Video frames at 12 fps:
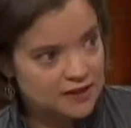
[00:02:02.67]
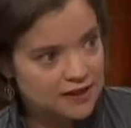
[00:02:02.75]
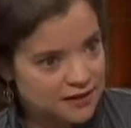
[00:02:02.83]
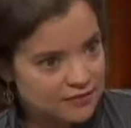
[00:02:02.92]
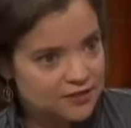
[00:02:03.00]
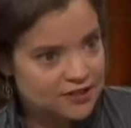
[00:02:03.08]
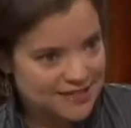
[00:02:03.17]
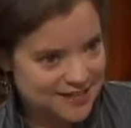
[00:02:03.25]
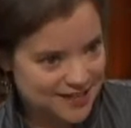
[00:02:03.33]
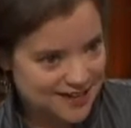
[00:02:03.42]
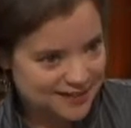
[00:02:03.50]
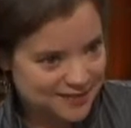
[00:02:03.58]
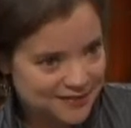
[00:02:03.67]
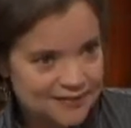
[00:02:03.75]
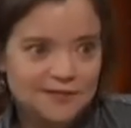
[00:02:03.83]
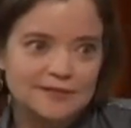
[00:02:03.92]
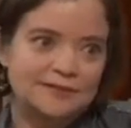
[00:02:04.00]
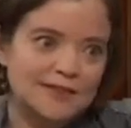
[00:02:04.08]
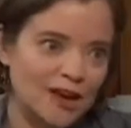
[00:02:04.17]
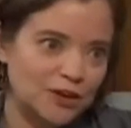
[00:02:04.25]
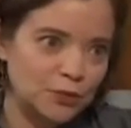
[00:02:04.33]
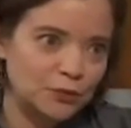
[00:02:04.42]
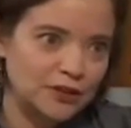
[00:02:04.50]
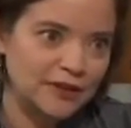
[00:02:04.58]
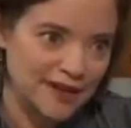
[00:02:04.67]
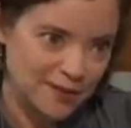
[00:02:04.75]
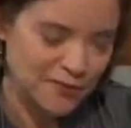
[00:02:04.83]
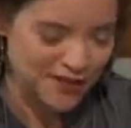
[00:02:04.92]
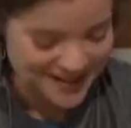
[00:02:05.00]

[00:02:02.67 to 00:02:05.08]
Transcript: every day. Not your real name, right?